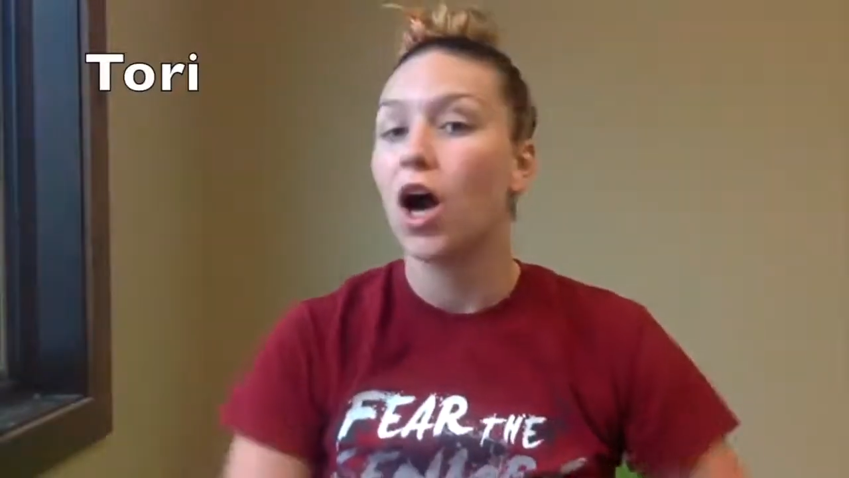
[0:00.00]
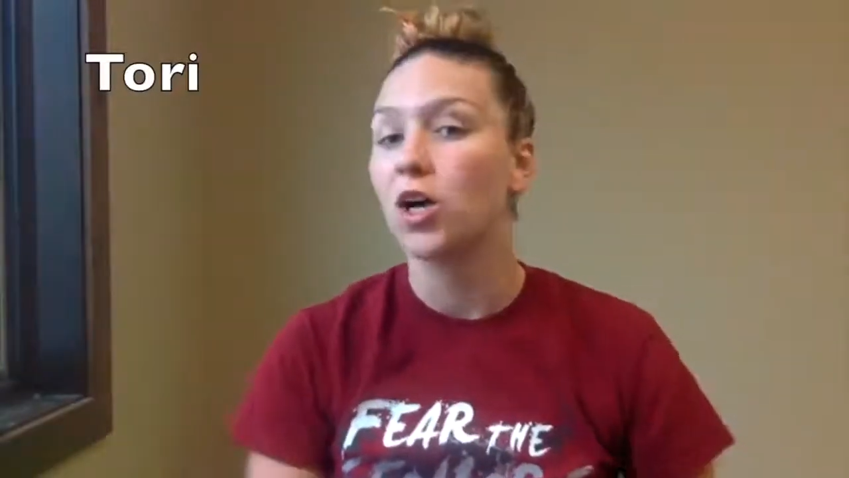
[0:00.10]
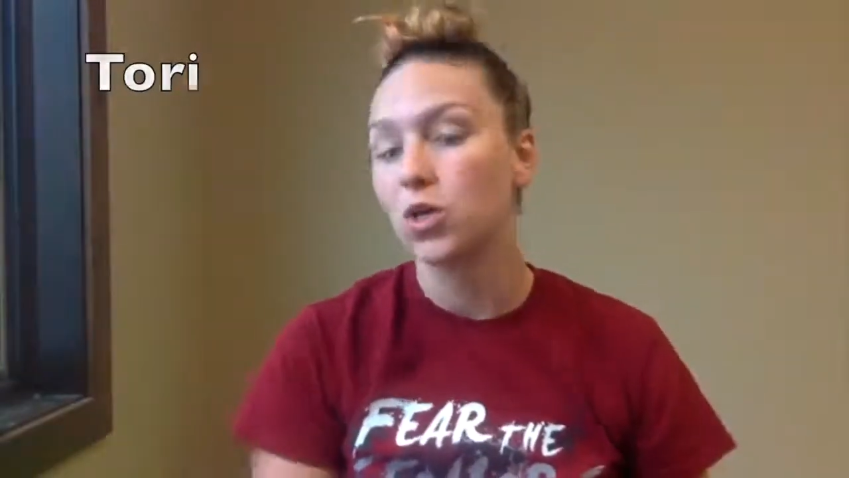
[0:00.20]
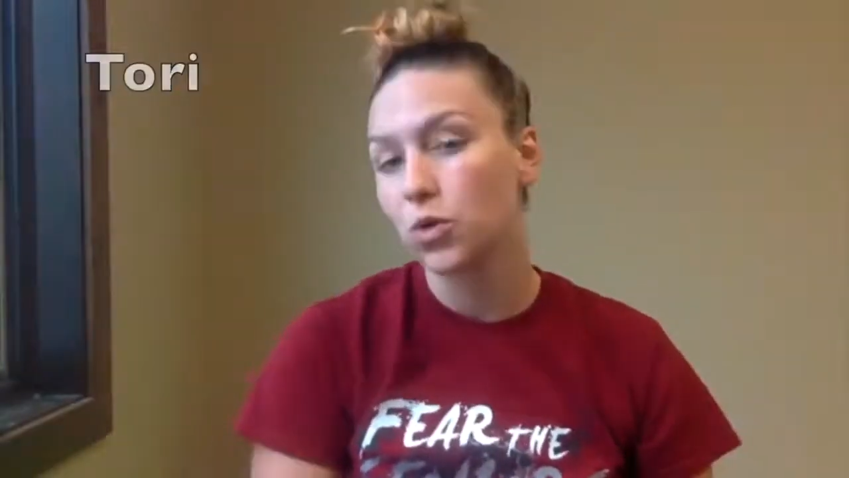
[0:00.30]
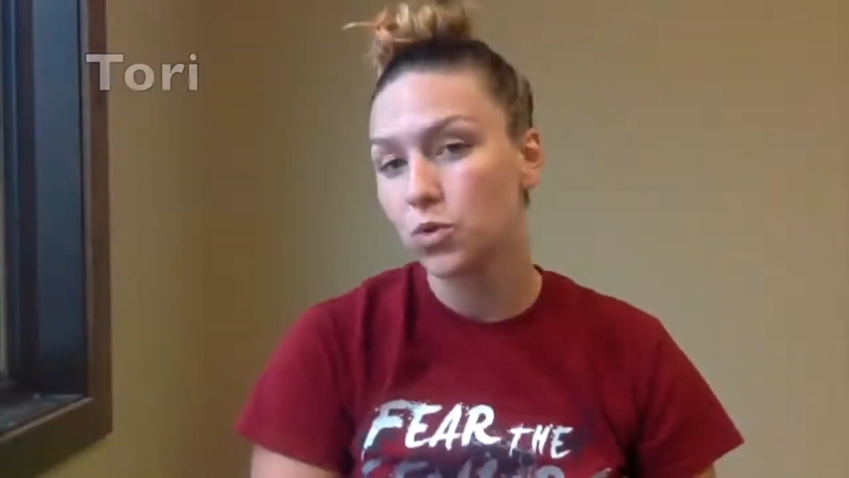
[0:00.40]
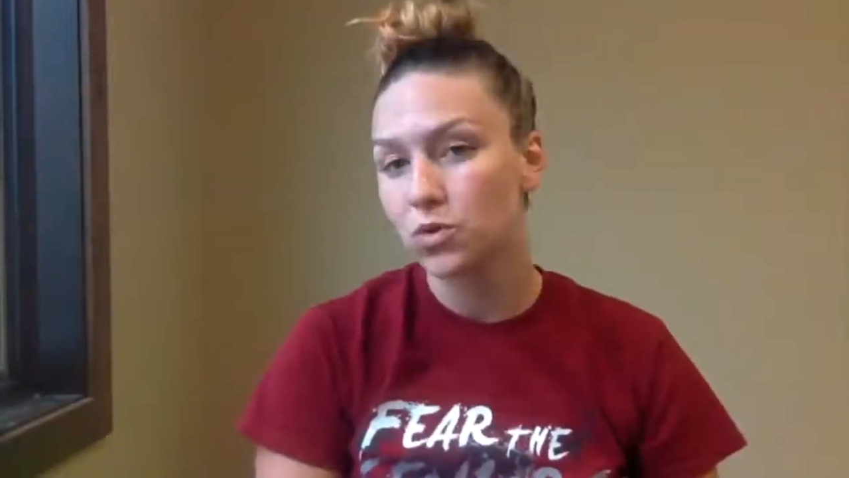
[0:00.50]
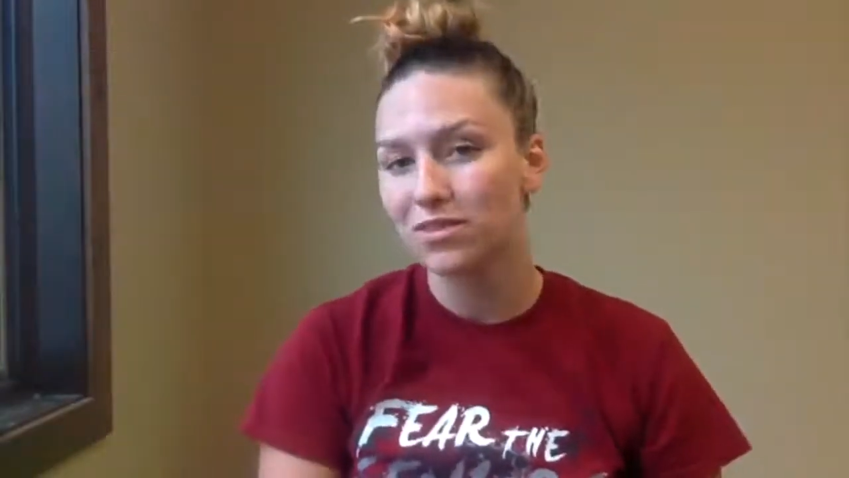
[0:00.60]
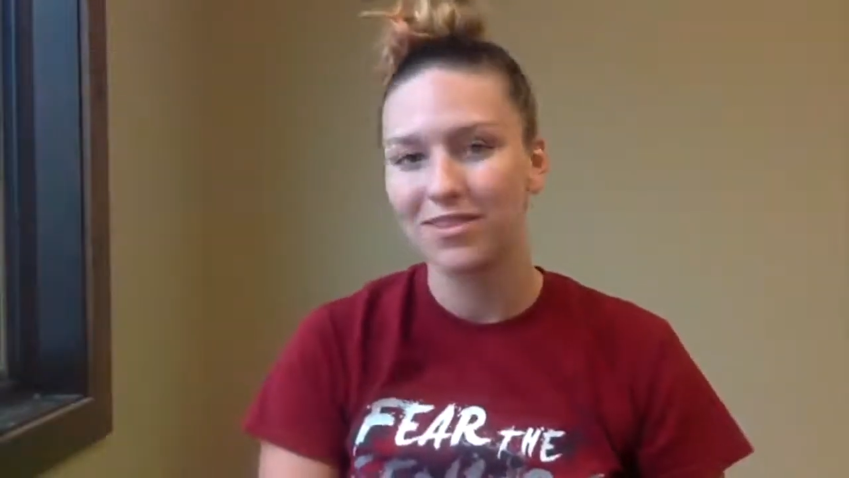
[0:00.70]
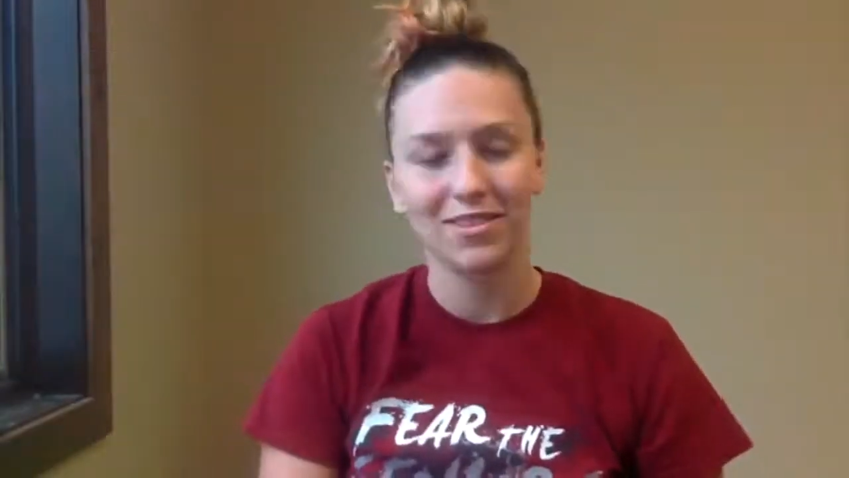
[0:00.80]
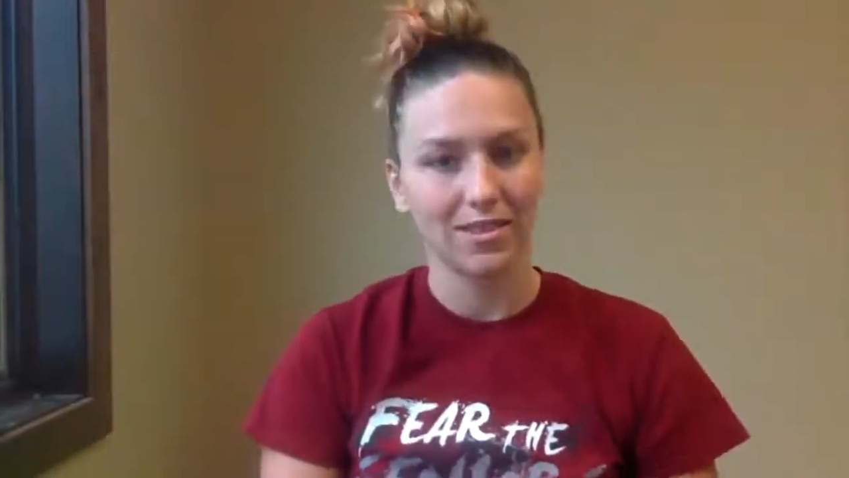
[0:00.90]
a cool
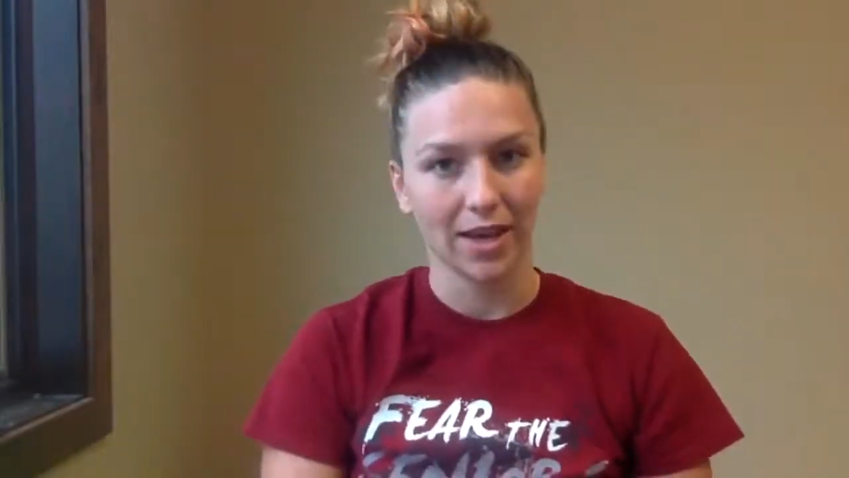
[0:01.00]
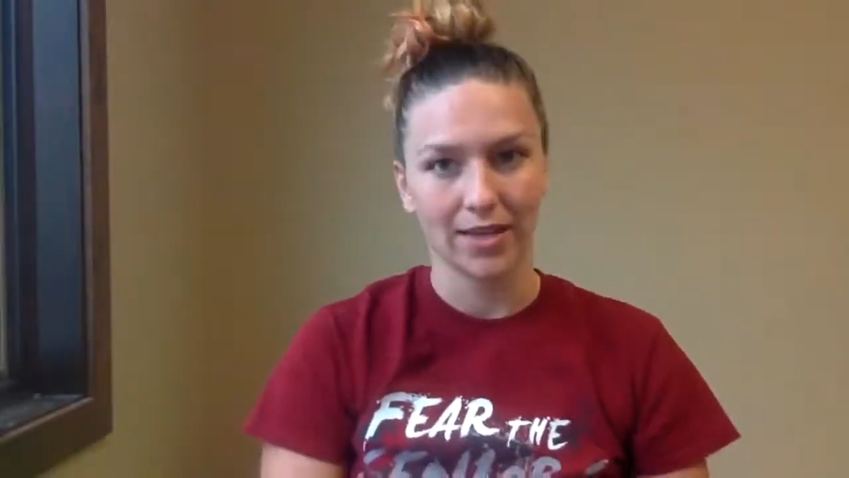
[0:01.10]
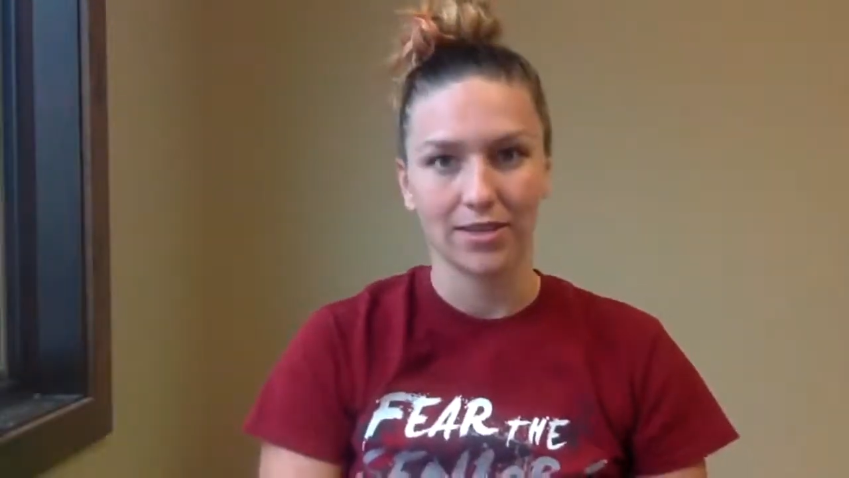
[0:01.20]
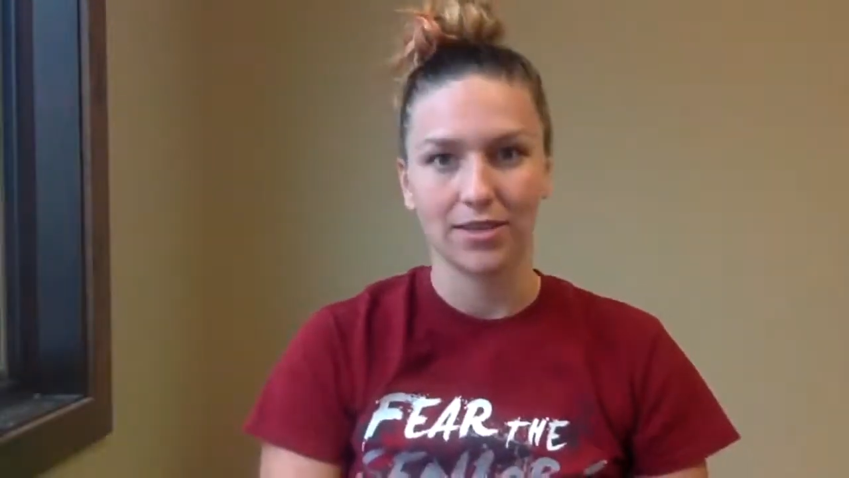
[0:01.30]
science